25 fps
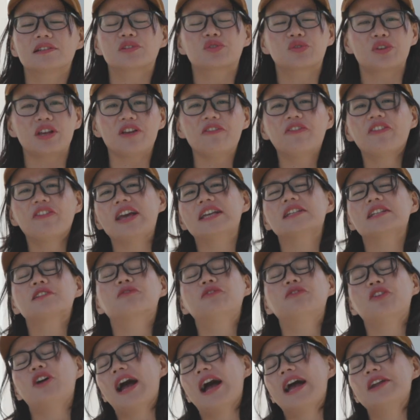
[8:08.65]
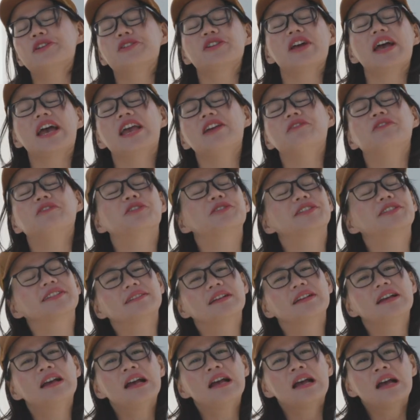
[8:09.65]
3-phase 408 volts
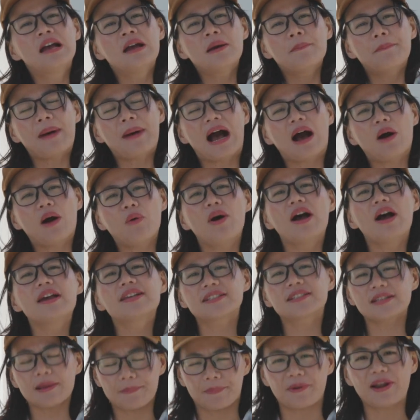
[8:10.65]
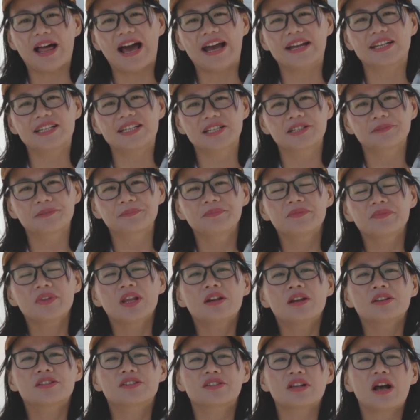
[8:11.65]
power supplied.
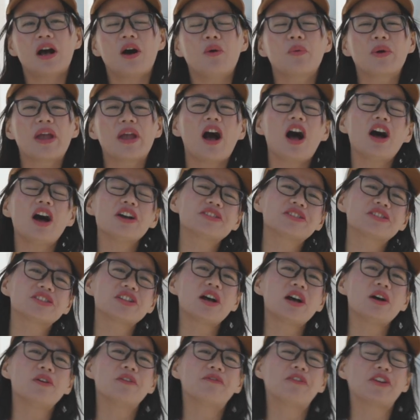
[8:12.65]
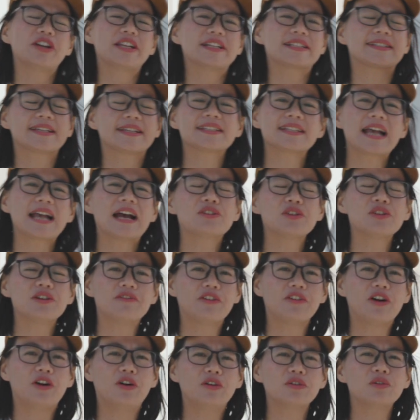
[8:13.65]
So we also, for the 600
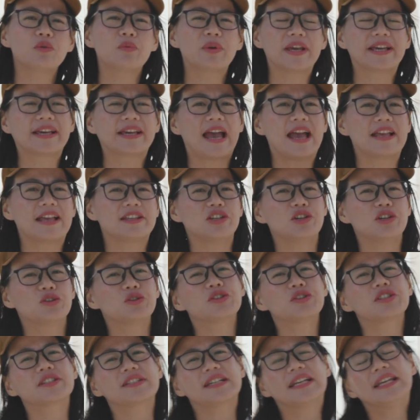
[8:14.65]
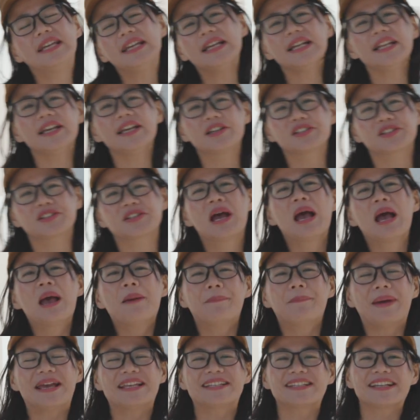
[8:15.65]
volt, we can use the Helios.
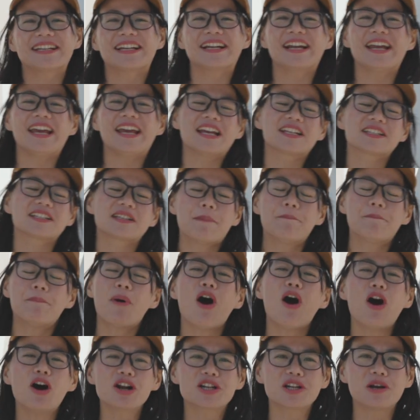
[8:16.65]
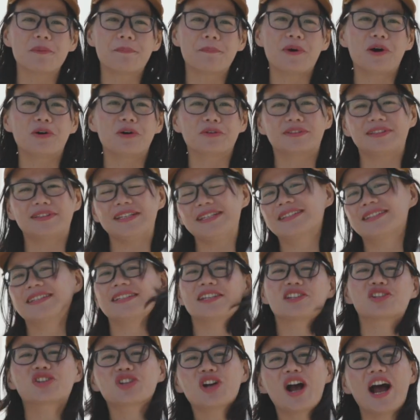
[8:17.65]
Basically, it's a portable
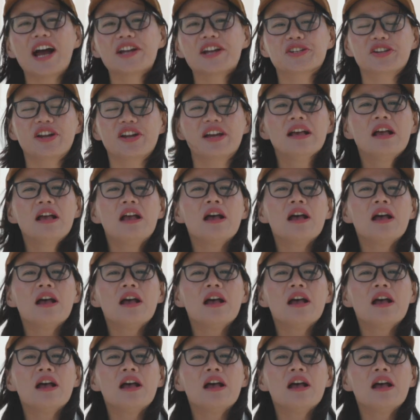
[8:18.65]
DC charger.